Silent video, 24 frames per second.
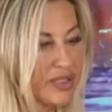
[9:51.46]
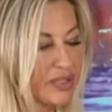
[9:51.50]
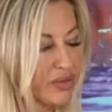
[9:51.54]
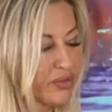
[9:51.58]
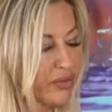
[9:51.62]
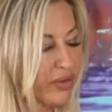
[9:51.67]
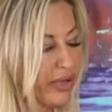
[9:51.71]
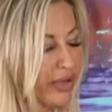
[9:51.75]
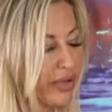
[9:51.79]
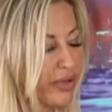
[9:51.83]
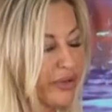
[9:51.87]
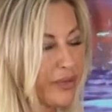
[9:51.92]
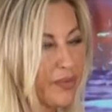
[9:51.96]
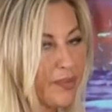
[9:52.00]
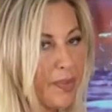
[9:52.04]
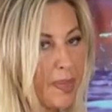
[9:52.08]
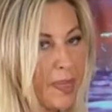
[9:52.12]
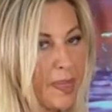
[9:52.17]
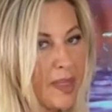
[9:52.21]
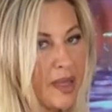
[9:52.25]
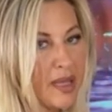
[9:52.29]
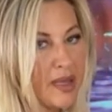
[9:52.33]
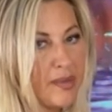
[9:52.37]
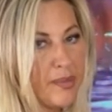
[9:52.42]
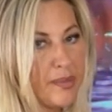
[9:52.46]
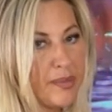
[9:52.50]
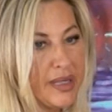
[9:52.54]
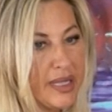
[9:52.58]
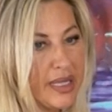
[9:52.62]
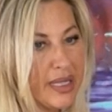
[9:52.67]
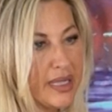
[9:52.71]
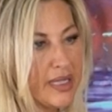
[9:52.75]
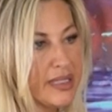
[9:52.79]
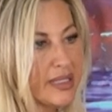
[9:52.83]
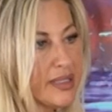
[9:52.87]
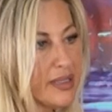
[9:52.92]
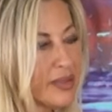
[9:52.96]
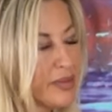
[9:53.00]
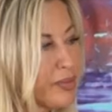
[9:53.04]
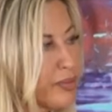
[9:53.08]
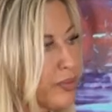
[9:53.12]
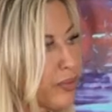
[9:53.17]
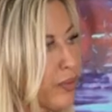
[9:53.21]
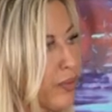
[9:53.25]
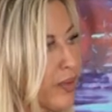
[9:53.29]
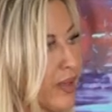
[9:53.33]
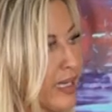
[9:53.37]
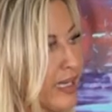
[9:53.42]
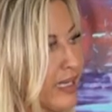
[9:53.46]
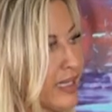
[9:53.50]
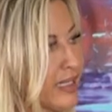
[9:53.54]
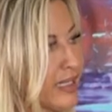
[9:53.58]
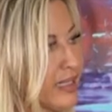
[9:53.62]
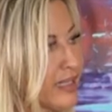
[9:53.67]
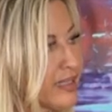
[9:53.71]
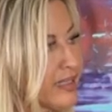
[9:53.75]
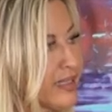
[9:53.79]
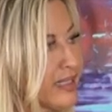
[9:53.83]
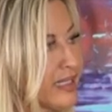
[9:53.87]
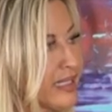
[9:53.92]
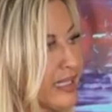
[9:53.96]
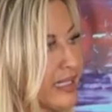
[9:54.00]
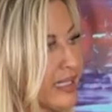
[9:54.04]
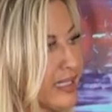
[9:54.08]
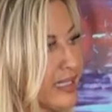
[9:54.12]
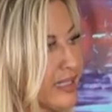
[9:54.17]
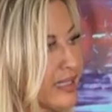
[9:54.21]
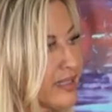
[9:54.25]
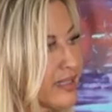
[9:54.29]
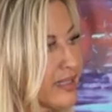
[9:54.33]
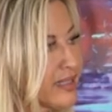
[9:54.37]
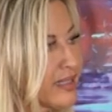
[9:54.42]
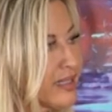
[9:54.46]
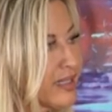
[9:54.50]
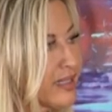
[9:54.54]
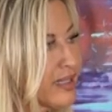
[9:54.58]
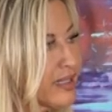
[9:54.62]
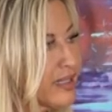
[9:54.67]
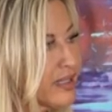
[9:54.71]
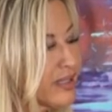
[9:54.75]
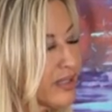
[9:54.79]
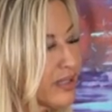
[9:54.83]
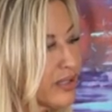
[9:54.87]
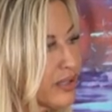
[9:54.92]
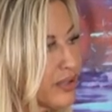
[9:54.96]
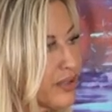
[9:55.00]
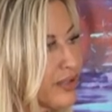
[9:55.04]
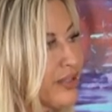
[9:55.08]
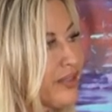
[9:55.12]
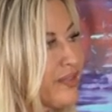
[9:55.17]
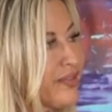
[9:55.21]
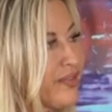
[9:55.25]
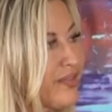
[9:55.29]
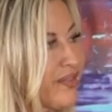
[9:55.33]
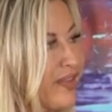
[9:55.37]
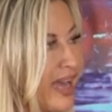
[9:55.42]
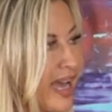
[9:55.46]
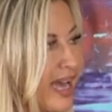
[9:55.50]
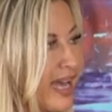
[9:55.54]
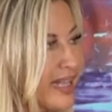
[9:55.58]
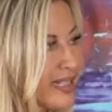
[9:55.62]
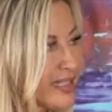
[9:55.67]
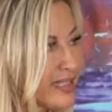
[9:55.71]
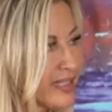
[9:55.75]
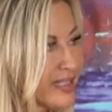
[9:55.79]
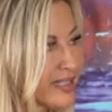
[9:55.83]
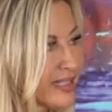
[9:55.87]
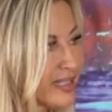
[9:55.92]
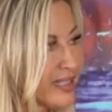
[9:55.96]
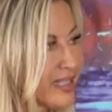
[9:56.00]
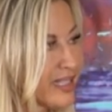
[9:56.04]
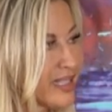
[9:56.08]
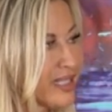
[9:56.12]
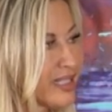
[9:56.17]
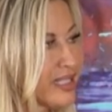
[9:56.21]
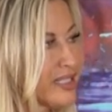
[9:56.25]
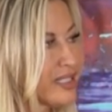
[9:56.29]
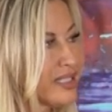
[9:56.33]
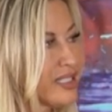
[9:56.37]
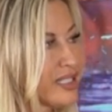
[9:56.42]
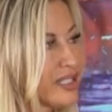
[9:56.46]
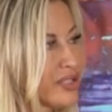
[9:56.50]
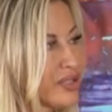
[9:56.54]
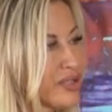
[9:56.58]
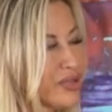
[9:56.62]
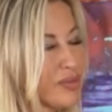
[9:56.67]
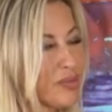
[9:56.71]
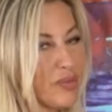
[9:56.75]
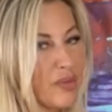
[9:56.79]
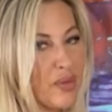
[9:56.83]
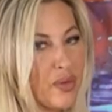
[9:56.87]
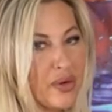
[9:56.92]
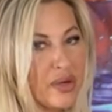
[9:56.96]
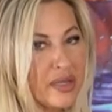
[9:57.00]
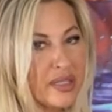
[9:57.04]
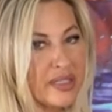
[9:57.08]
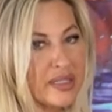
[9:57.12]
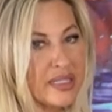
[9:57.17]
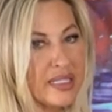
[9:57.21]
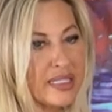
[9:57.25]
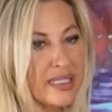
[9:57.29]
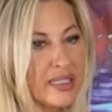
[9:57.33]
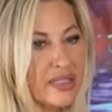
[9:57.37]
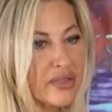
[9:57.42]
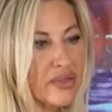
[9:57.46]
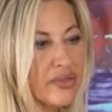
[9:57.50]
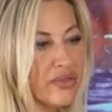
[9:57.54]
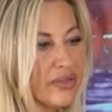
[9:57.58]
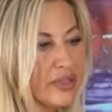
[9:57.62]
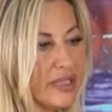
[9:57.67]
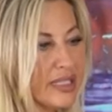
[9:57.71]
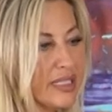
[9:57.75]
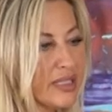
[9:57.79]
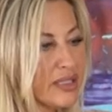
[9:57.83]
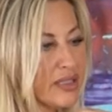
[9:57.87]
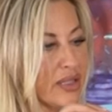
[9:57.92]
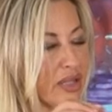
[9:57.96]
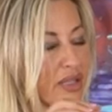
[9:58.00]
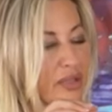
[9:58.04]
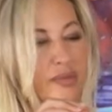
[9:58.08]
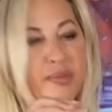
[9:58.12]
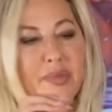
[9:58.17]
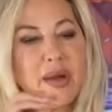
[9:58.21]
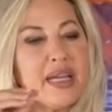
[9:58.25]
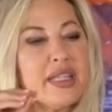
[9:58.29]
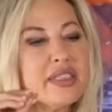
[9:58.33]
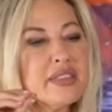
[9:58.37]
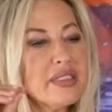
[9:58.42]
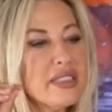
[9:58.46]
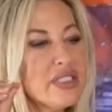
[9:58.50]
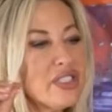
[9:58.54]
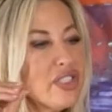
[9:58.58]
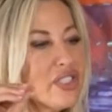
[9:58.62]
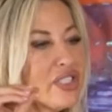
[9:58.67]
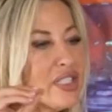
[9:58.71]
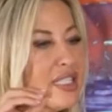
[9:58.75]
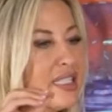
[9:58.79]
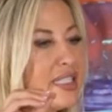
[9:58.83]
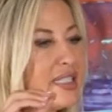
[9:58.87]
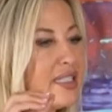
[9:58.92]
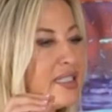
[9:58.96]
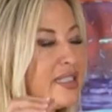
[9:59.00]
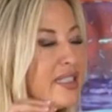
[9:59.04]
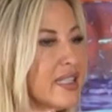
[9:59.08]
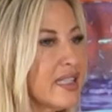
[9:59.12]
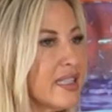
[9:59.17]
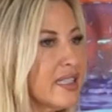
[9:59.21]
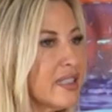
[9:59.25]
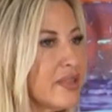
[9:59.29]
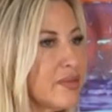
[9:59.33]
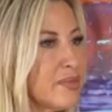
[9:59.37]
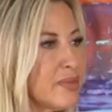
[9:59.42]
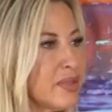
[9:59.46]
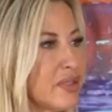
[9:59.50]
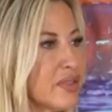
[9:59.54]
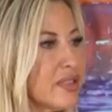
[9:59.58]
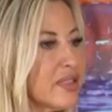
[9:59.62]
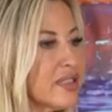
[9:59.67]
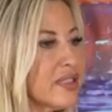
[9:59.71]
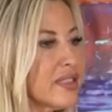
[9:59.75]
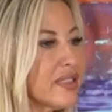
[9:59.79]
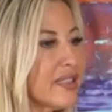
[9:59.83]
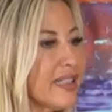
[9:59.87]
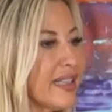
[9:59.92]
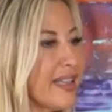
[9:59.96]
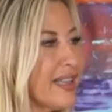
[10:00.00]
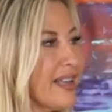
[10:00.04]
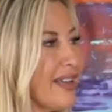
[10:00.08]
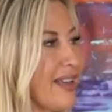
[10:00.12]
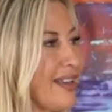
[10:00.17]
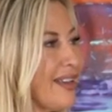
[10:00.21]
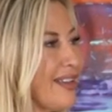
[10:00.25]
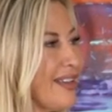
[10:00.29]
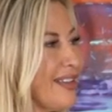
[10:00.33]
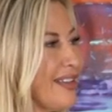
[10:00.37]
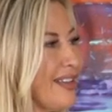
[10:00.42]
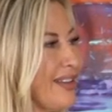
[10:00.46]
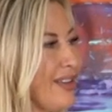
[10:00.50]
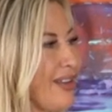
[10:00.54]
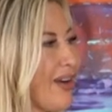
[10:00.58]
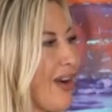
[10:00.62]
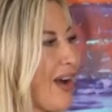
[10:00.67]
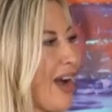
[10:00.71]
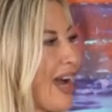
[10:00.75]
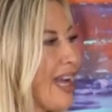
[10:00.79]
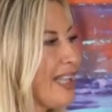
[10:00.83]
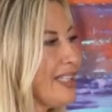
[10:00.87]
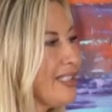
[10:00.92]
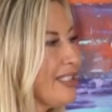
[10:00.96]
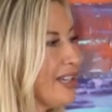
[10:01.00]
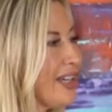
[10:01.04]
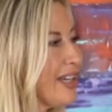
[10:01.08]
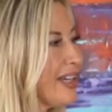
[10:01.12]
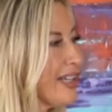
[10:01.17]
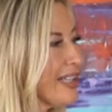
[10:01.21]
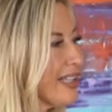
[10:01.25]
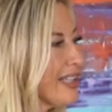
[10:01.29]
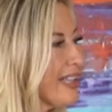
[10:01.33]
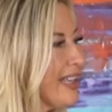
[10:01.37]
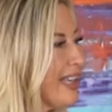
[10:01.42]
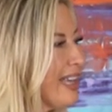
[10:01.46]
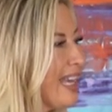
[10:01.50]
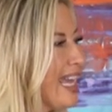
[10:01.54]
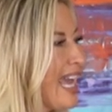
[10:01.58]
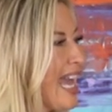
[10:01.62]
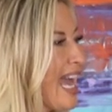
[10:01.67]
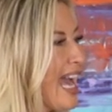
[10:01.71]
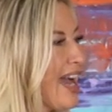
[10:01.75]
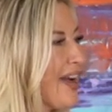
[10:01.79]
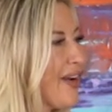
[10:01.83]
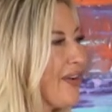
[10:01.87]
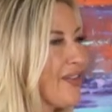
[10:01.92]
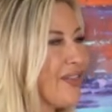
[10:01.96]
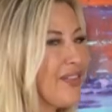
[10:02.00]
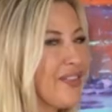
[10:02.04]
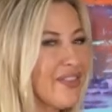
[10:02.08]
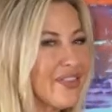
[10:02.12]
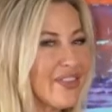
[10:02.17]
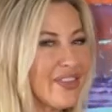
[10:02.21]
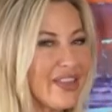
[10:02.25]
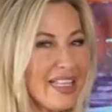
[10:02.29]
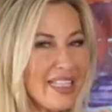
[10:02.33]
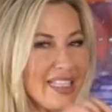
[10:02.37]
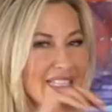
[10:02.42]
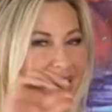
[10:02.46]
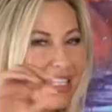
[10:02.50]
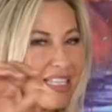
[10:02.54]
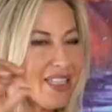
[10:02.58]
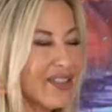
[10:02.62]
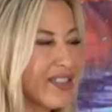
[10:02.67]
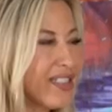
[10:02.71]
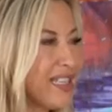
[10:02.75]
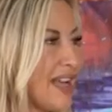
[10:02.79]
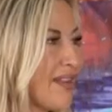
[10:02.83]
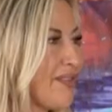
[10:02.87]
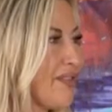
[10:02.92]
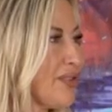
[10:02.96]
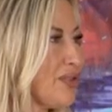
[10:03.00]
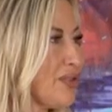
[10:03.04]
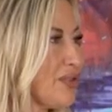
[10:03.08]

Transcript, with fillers: fish oil because the brain needs good fats to support these little things called myelin sheaths. They almost look like, uh, you know, a hot dog, how, like, they used to have